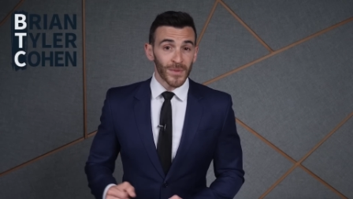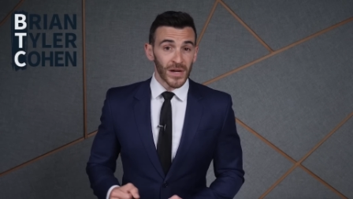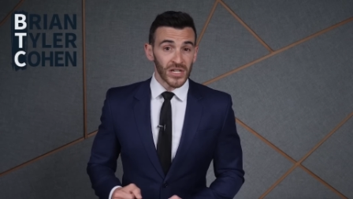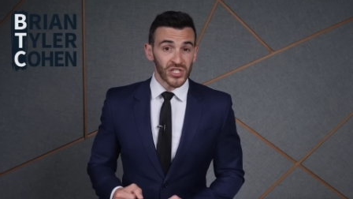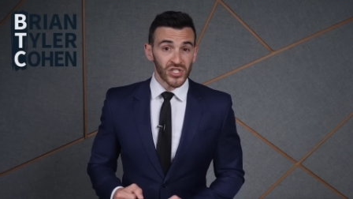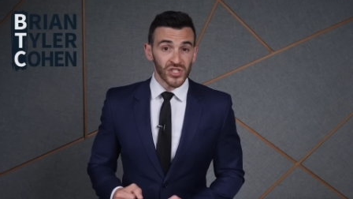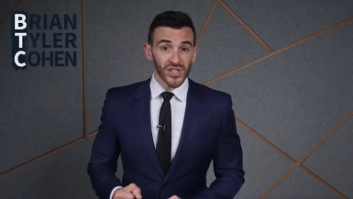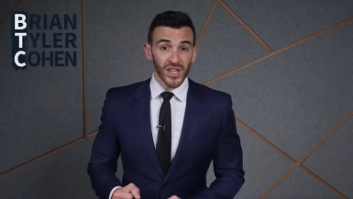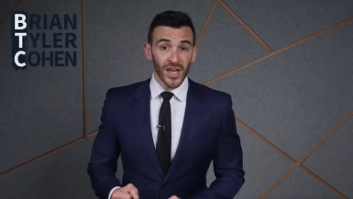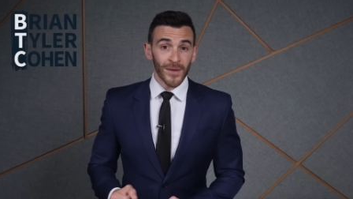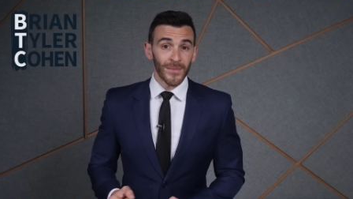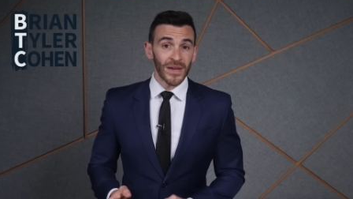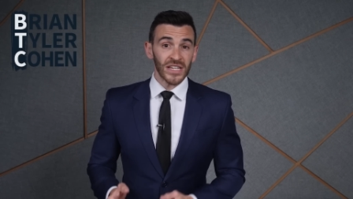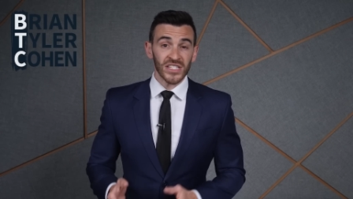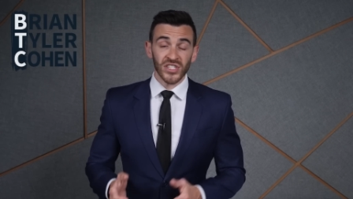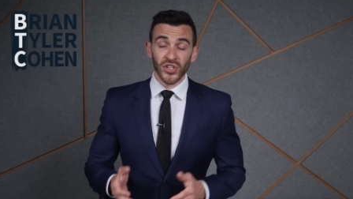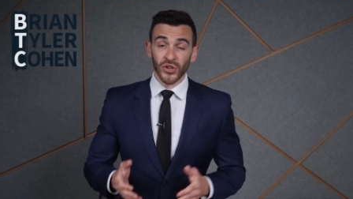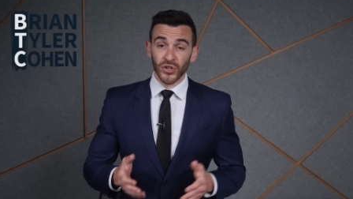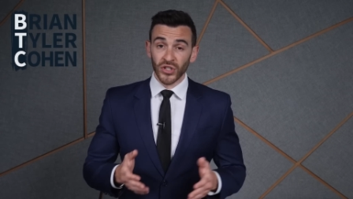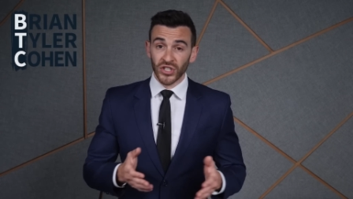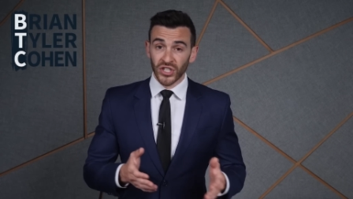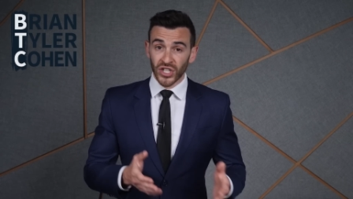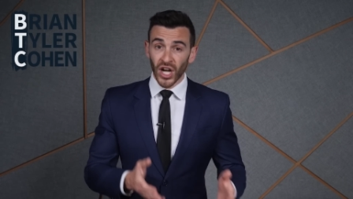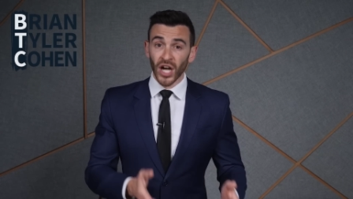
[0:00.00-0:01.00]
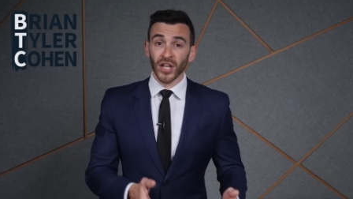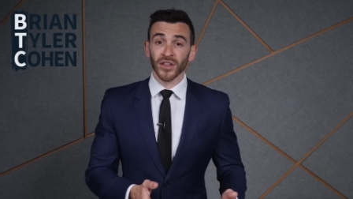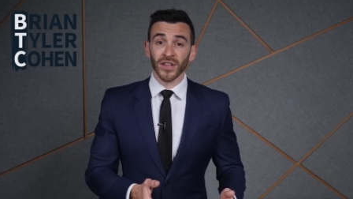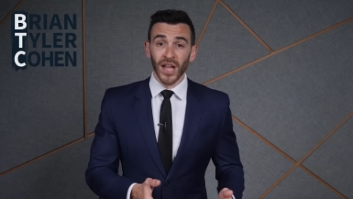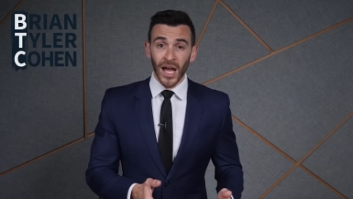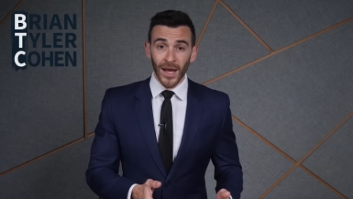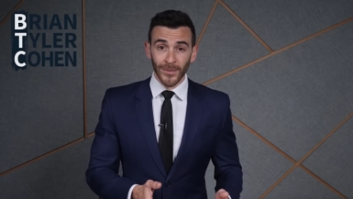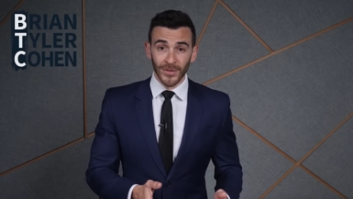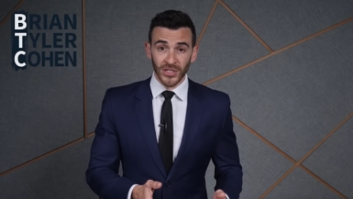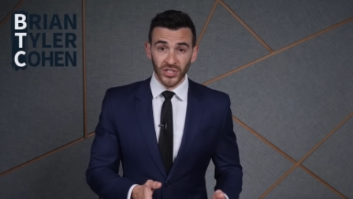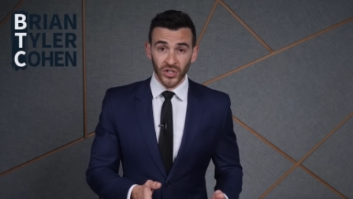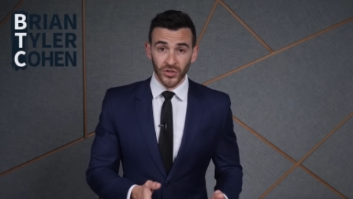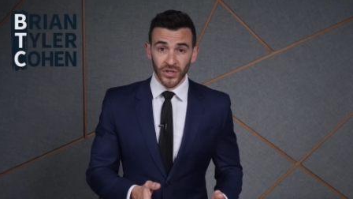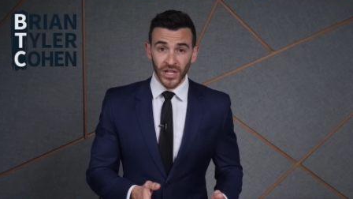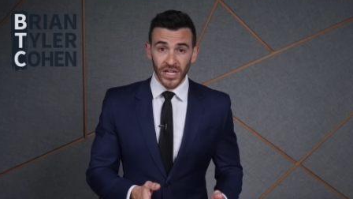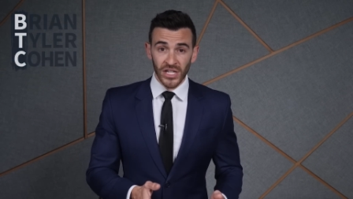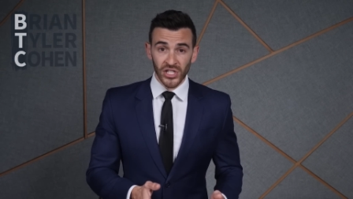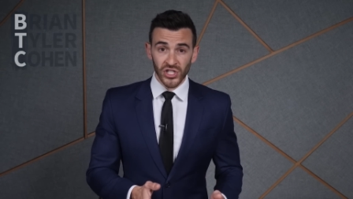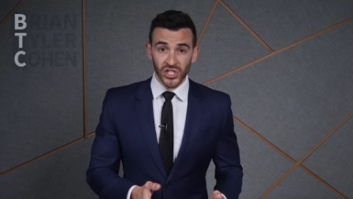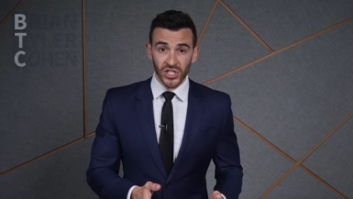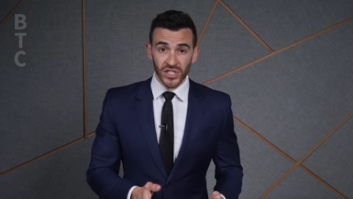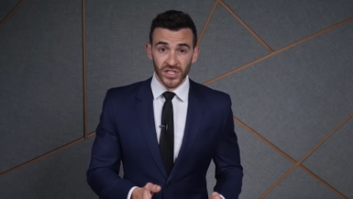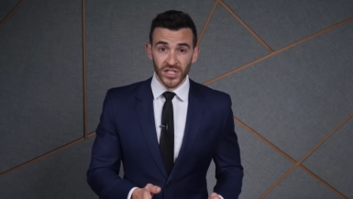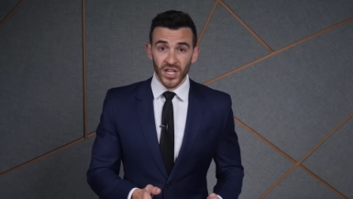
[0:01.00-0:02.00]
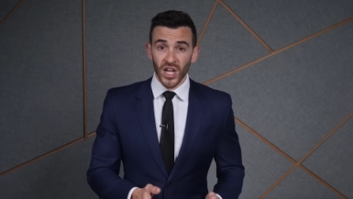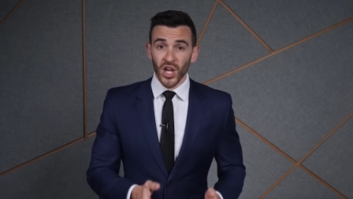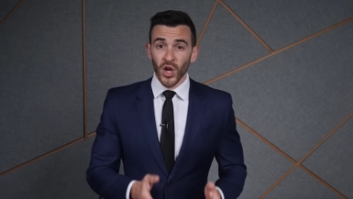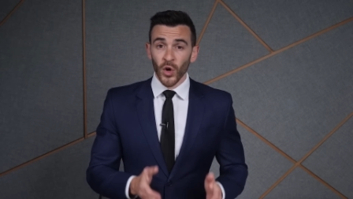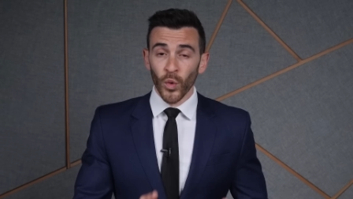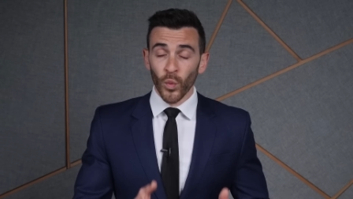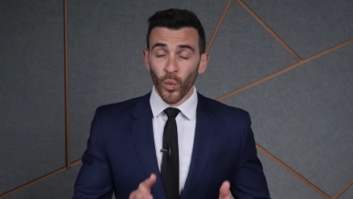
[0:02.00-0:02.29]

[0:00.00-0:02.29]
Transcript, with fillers: much to them as their gun lobby donations,